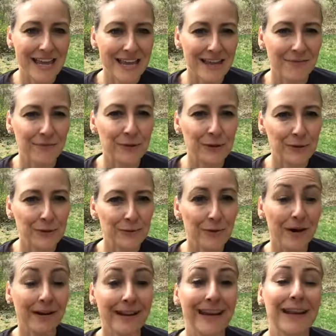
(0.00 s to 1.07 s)
If you
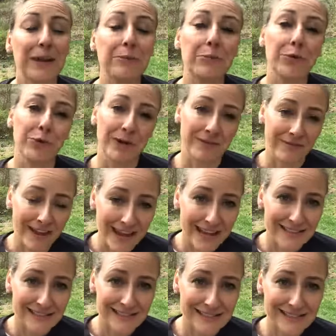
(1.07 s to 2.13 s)
are getting more
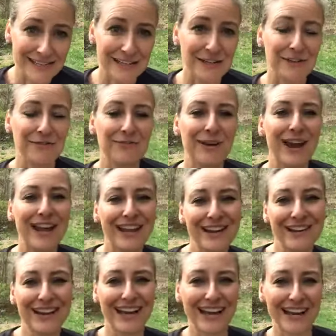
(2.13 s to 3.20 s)
advanced and
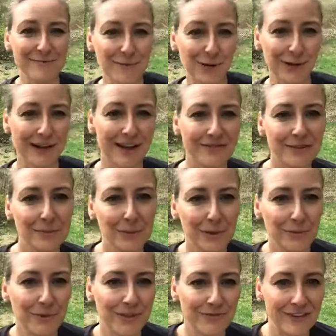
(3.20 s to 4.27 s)
you're getting more comfortable
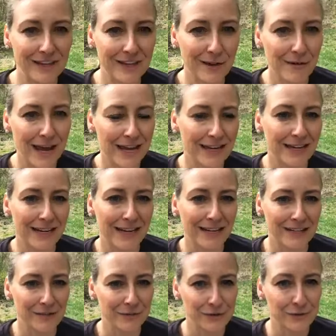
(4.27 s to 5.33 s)
with video editing
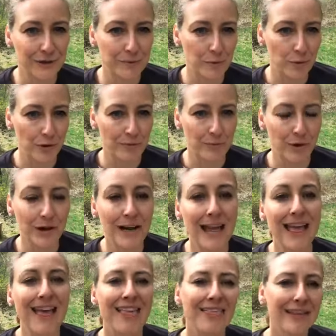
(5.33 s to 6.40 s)
and you're doing more and more,
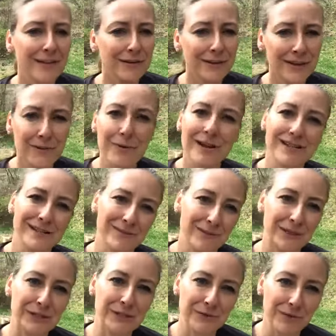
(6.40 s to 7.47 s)
then you're going to want to
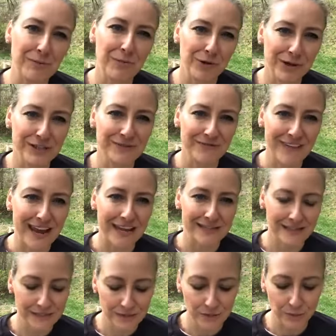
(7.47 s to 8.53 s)
switch to a more
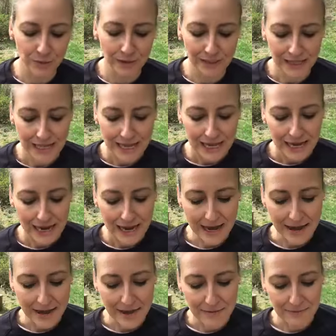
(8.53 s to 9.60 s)
advanced tool,
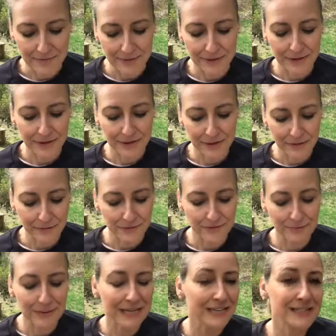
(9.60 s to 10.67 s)

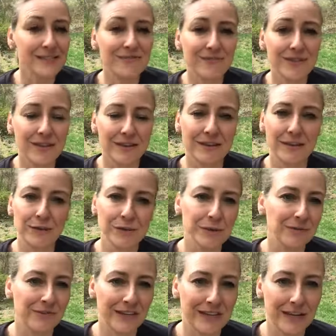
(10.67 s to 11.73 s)
because the
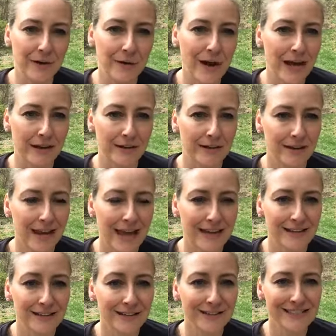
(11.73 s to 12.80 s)
YouTube video
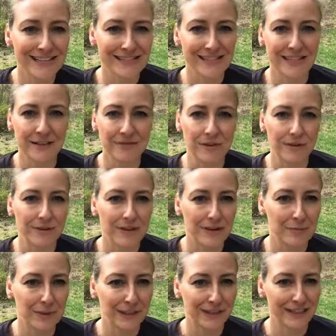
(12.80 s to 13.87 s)
editor doesn't give you the
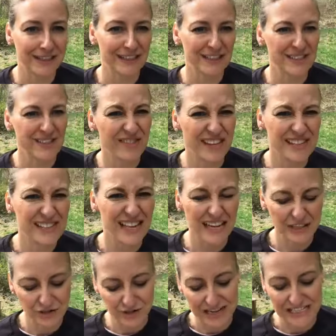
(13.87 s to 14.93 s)
ability to do things like
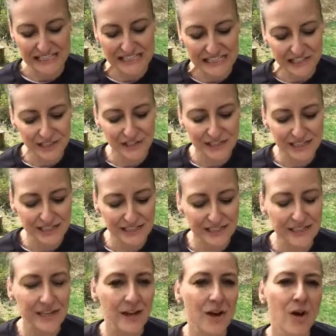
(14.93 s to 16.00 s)

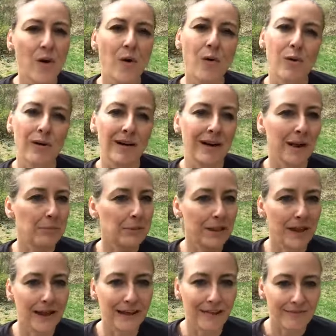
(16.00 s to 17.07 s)
transitions or
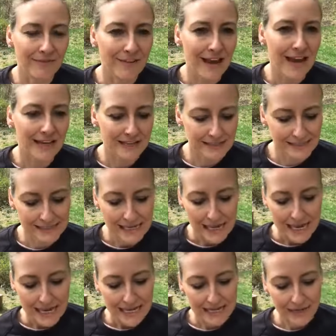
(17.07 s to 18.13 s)
applying effects.
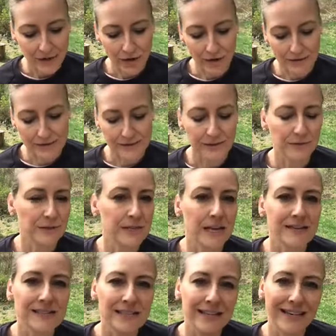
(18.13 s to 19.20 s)
It also
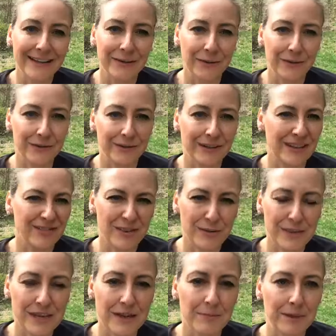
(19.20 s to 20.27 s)
doesn't give you
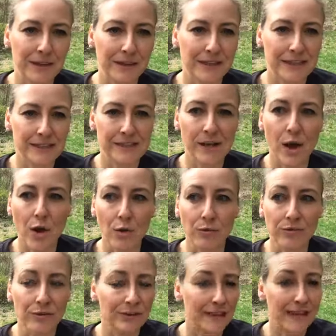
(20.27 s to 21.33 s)
the ability to
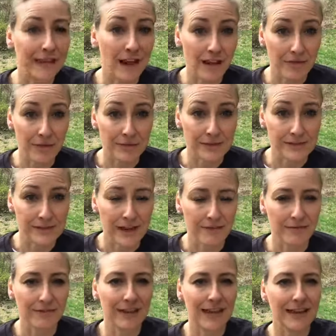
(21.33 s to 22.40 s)
overlay other
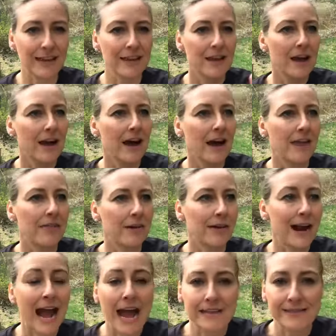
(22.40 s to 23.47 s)
stuff, like other
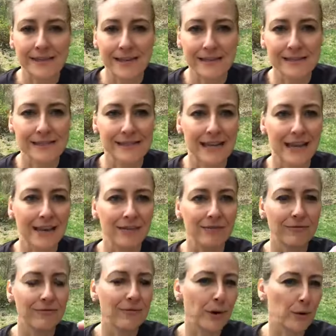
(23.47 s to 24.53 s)
assets like
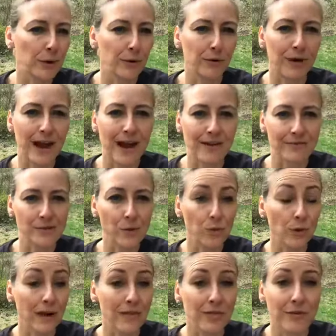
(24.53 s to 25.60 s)
photographs
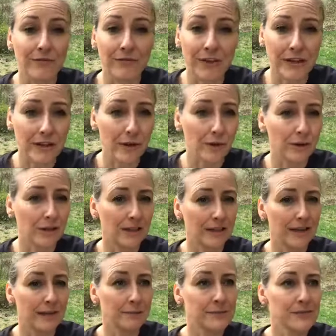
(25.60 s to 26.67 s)
or other video
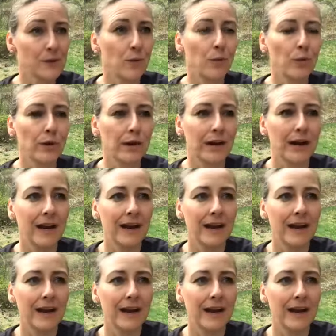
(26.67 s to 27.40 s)
clips or